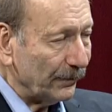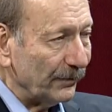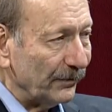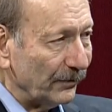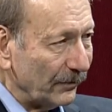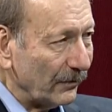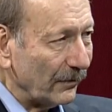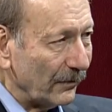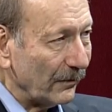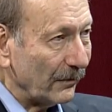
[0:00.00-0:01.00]
Okay.
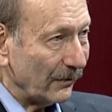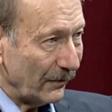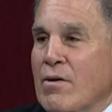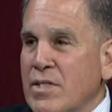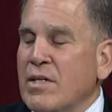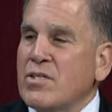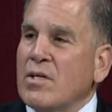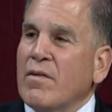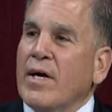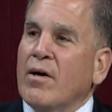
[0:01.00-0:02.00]
Now again, the housing is
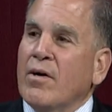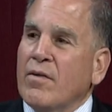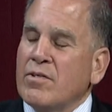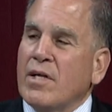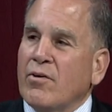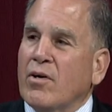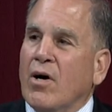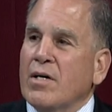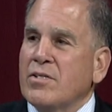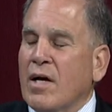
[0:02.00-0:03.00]
still there, and there's other
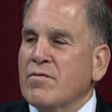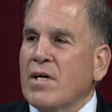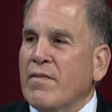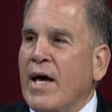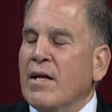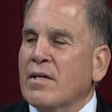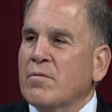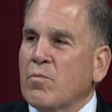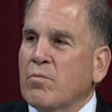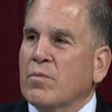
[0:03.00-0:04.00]
costs to offset that.
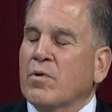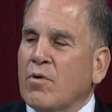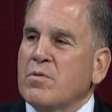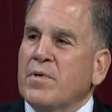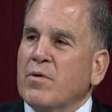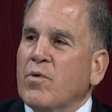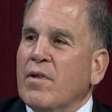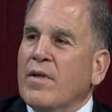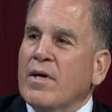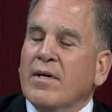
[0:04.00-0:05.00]
And of course, being one
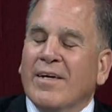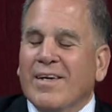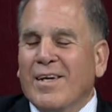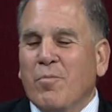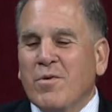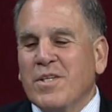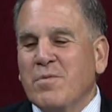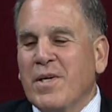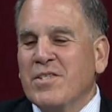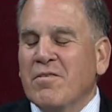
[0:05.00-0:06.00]
of the most
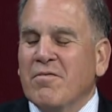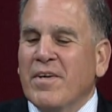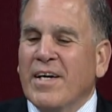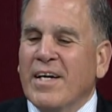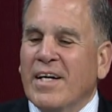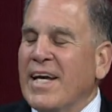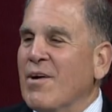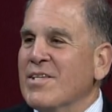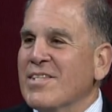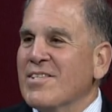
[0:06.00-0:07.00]
expensive
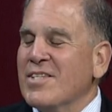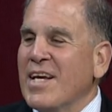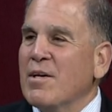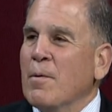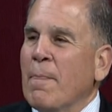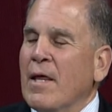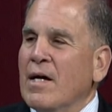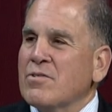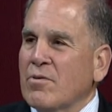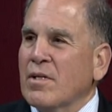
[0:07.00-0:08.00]
counties in the state,
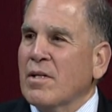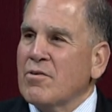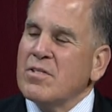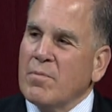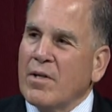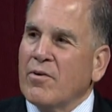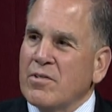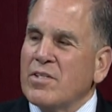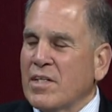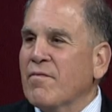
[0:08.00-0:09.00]
certainly there's some other
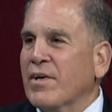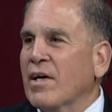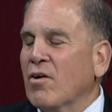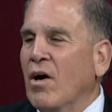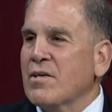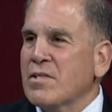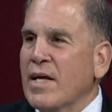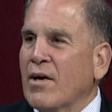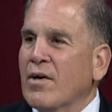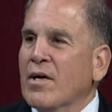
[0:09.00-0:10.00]
significant costs
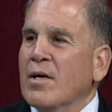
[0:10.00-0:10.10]
there.